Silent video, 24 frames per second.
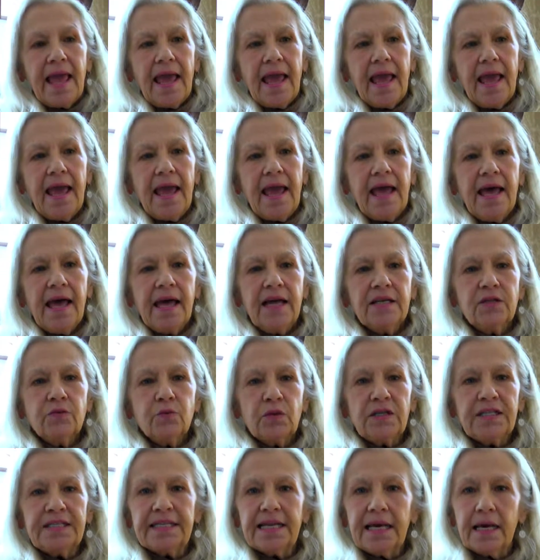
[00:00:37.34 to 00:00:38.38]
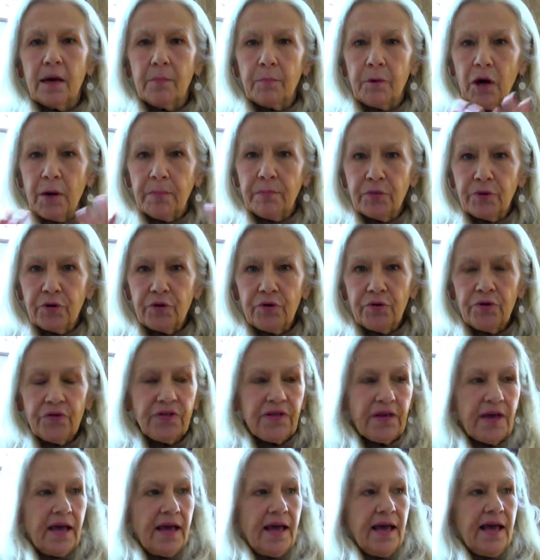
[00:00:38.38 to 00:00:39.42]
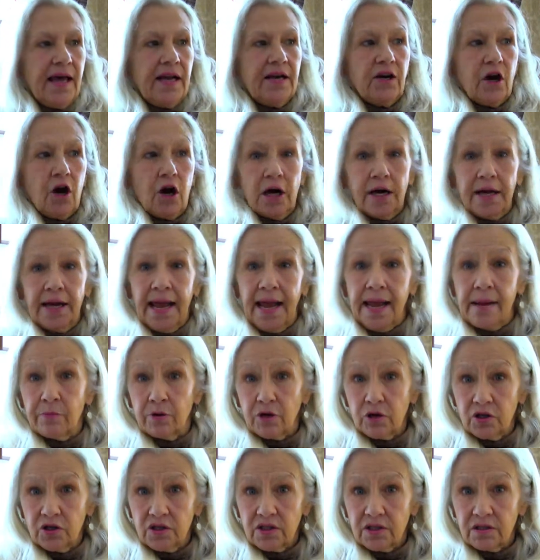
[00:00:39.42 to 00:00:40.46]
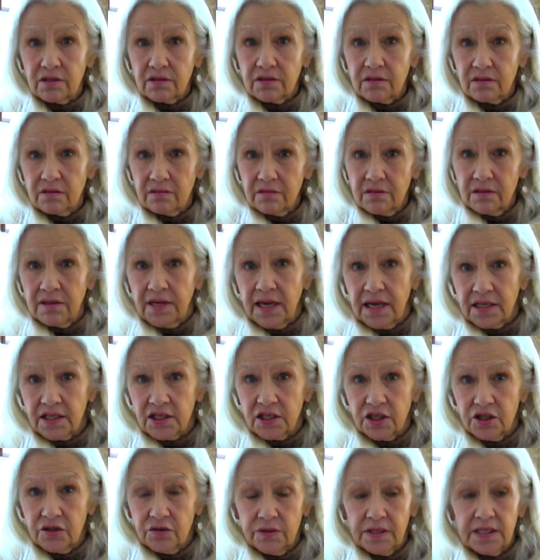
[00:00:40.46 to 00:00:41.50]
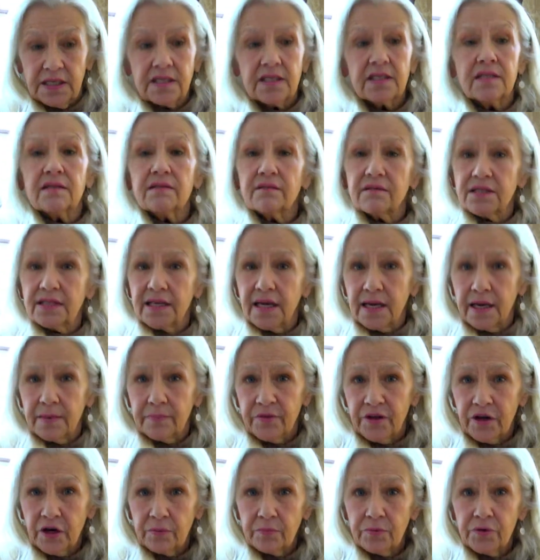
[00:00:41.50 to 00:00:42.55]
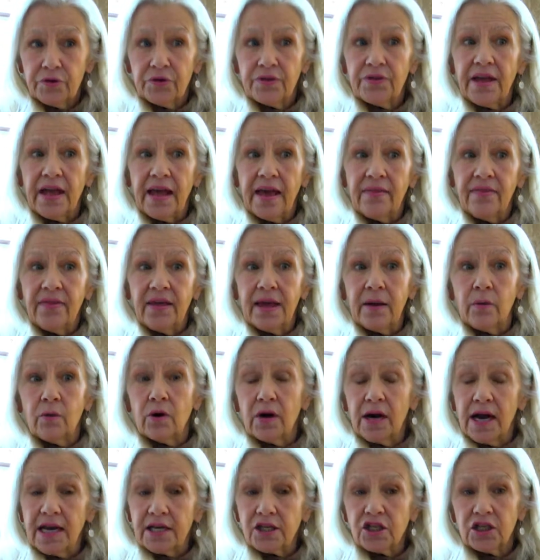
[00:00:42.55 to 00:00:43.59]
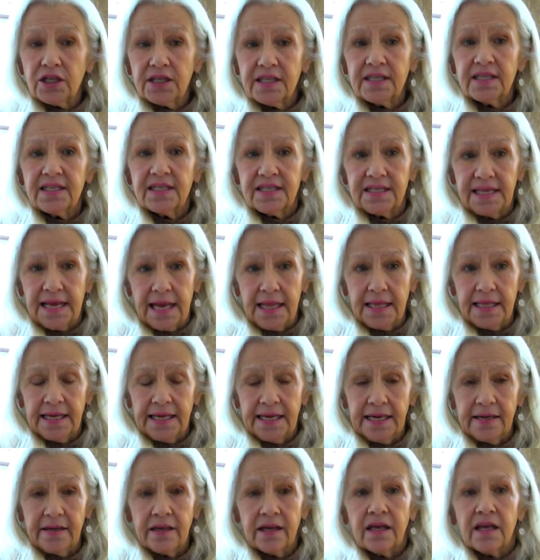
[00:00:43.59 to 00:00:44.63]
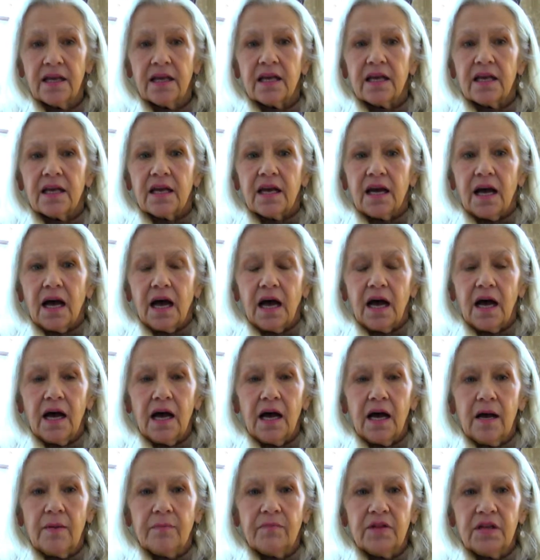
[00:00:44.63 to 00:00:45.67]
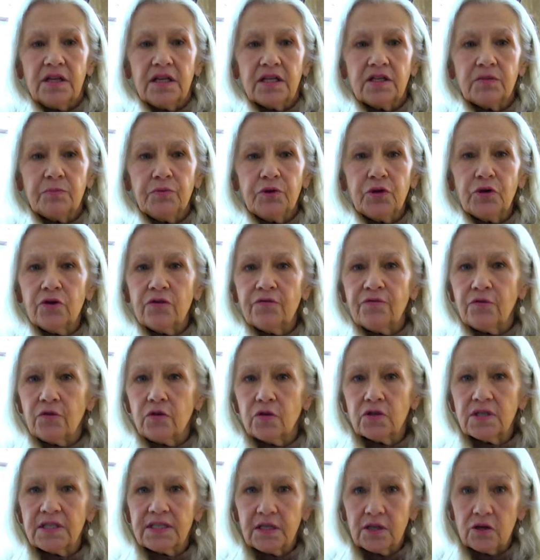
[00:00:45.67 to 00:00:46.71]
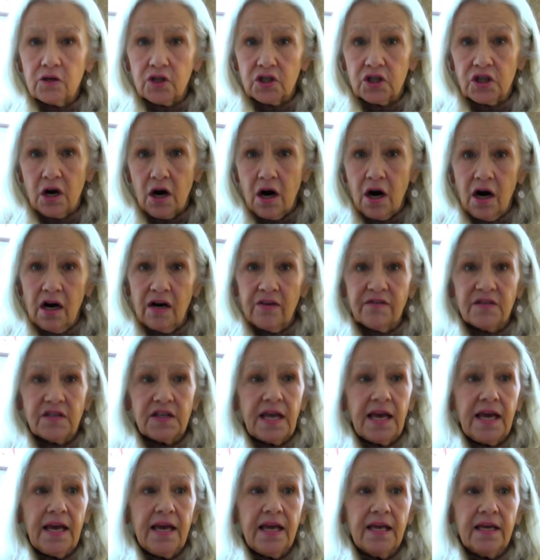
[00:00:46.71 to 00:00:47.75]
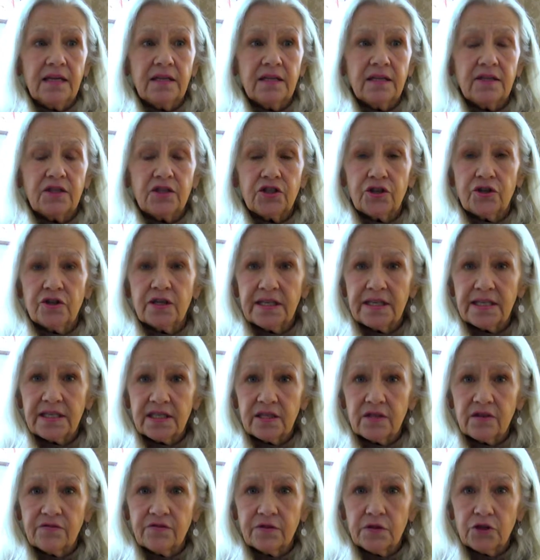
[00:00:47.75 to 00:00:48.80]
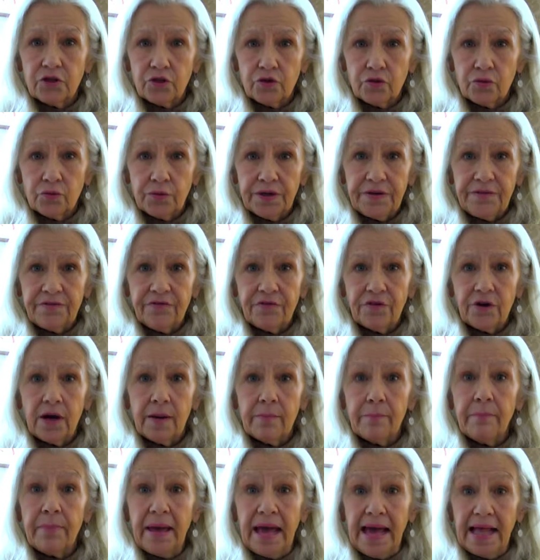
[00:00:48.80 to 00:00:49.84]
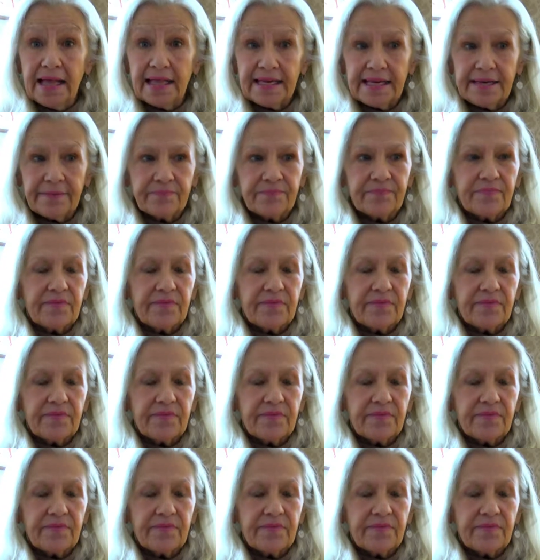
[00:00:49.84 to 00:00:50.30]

And we set up our booth, and our neighbors next to us set up their booth, and they were actually selling these beautiful silk scarves and sterling silver jewelry from Bali.